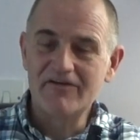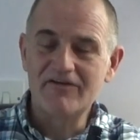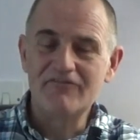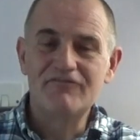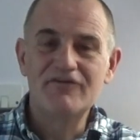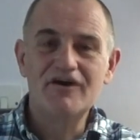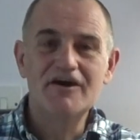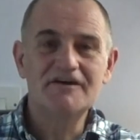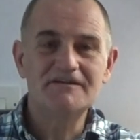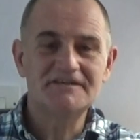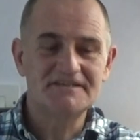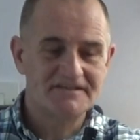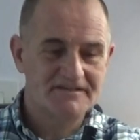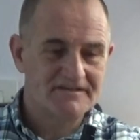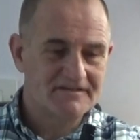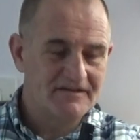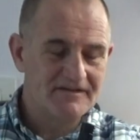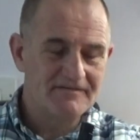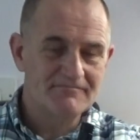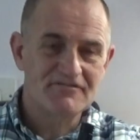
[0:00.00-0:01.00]

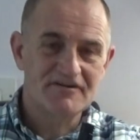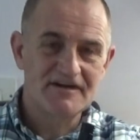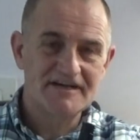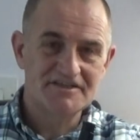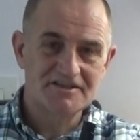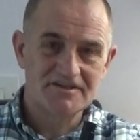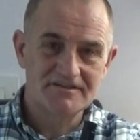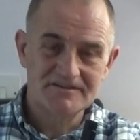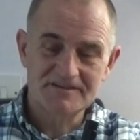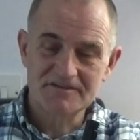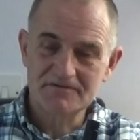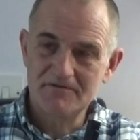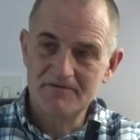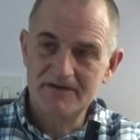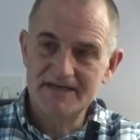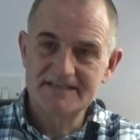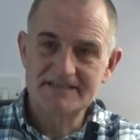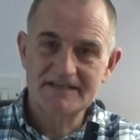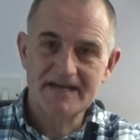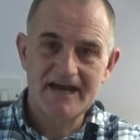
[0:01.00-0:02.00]
first impressions
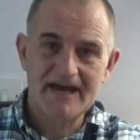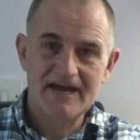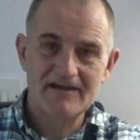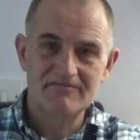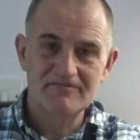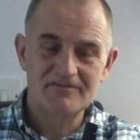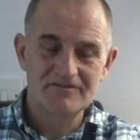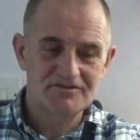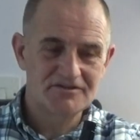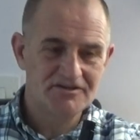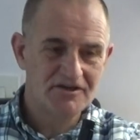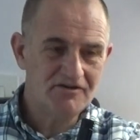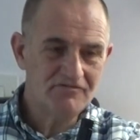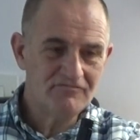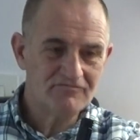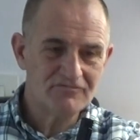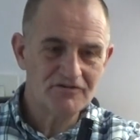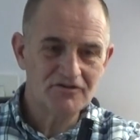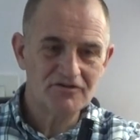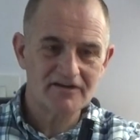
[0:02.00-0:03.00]
always count. Don't
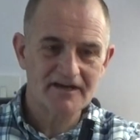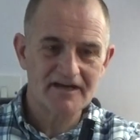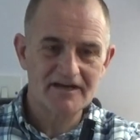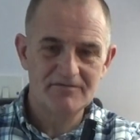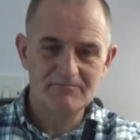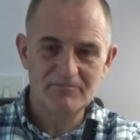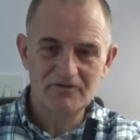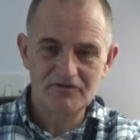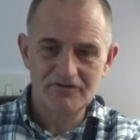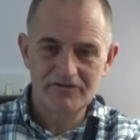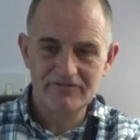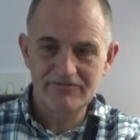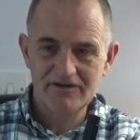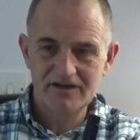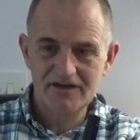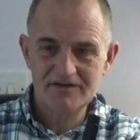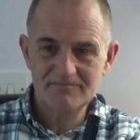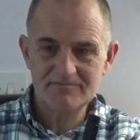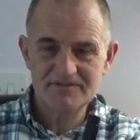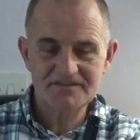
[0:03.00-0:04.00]
rock up on a
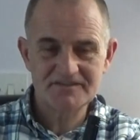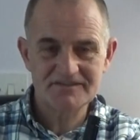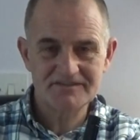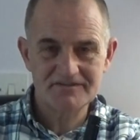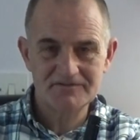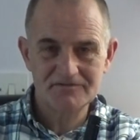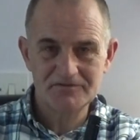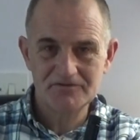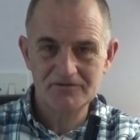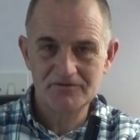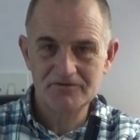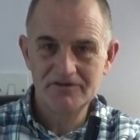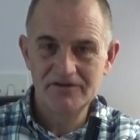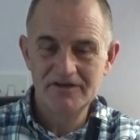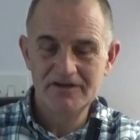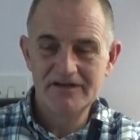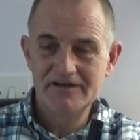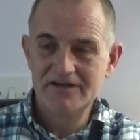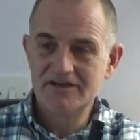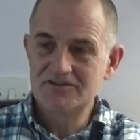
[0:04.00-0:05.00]
farmer's door
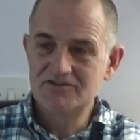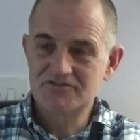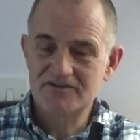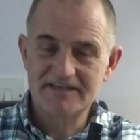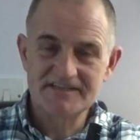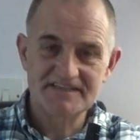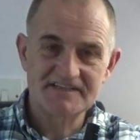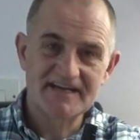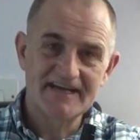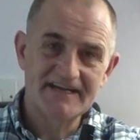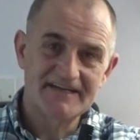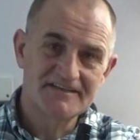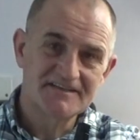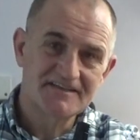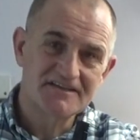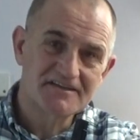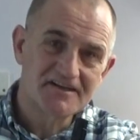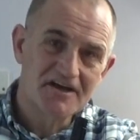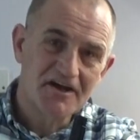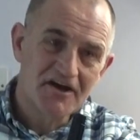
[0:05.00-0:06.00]
dressed head to
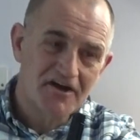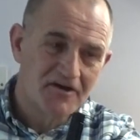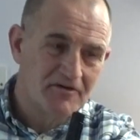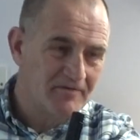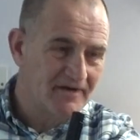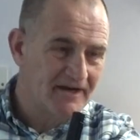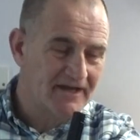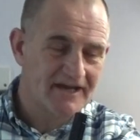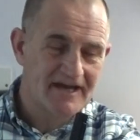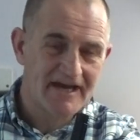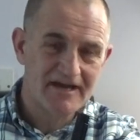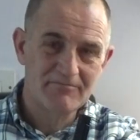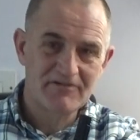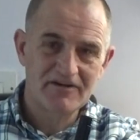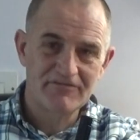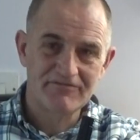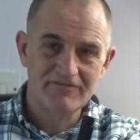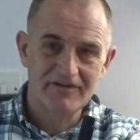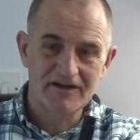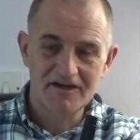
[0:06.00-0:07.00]
toe in
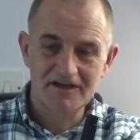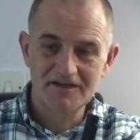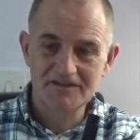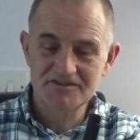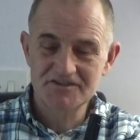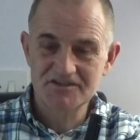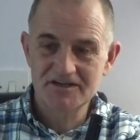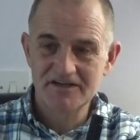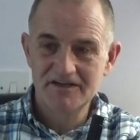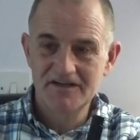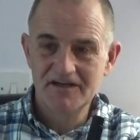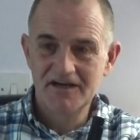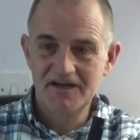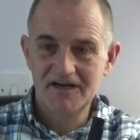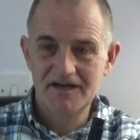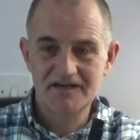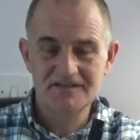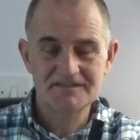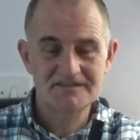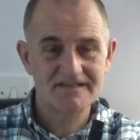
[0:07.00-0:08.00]
camouflage
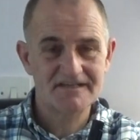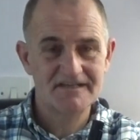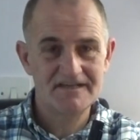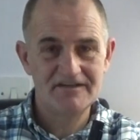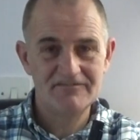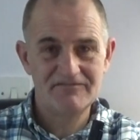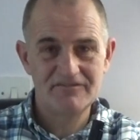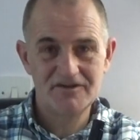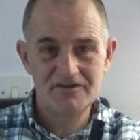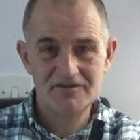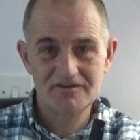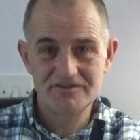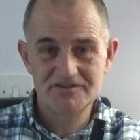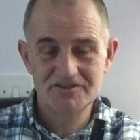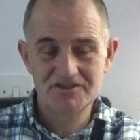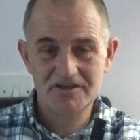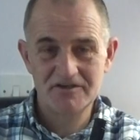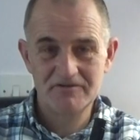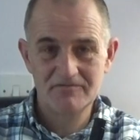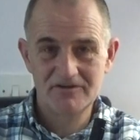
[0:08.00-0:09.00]
asking if you can
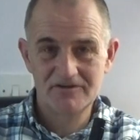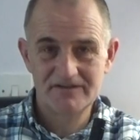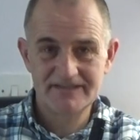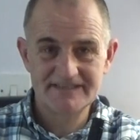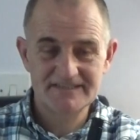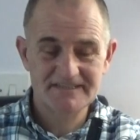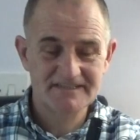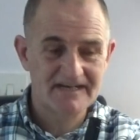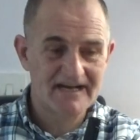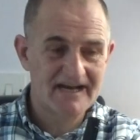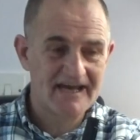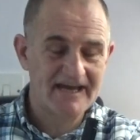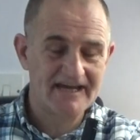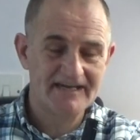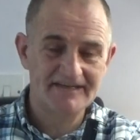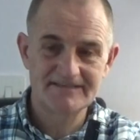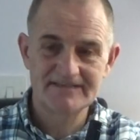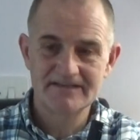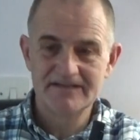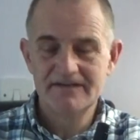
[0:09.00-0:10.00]
shoot on his
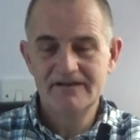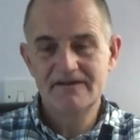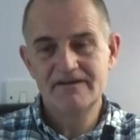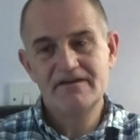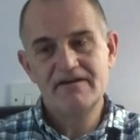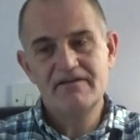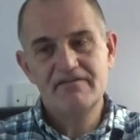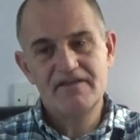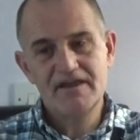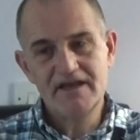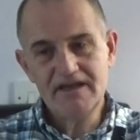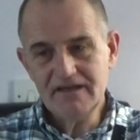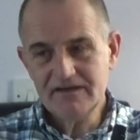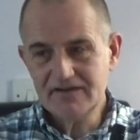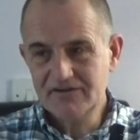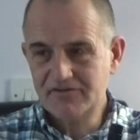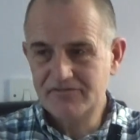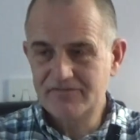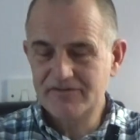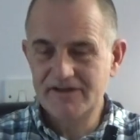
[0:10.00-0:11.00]
land. Think
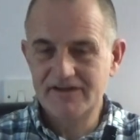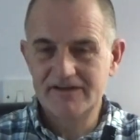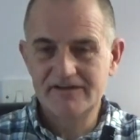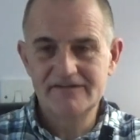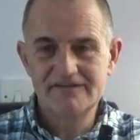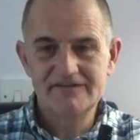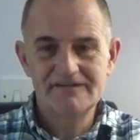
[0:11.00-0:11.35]
of it